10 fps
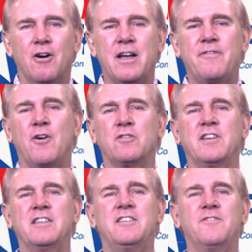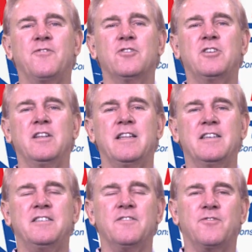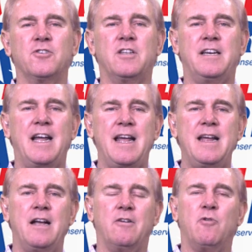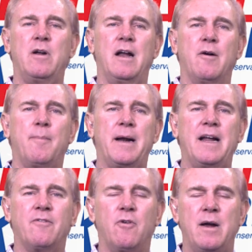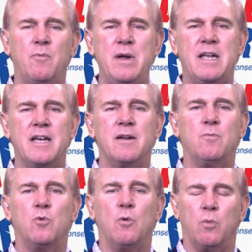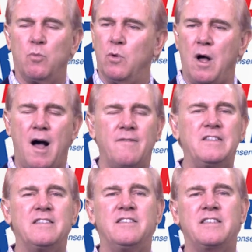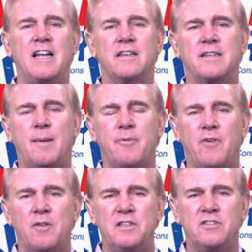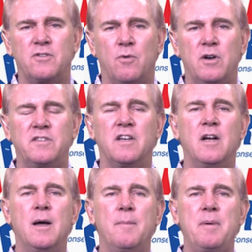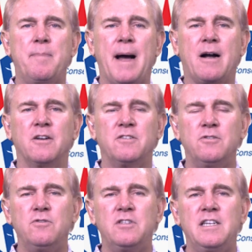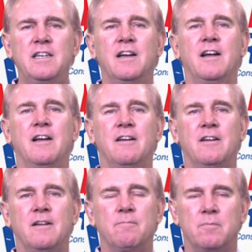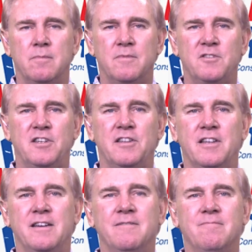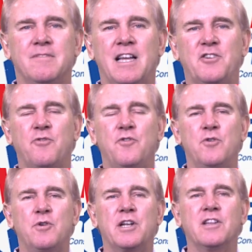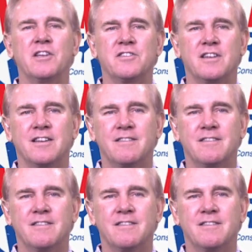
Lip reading: Okay, folks, that's it for today. Great, everybody have a great weekend. We'll obviously stay on top of all these stories. Be back on Tuesday. See you then. Thanks for viewing and listening.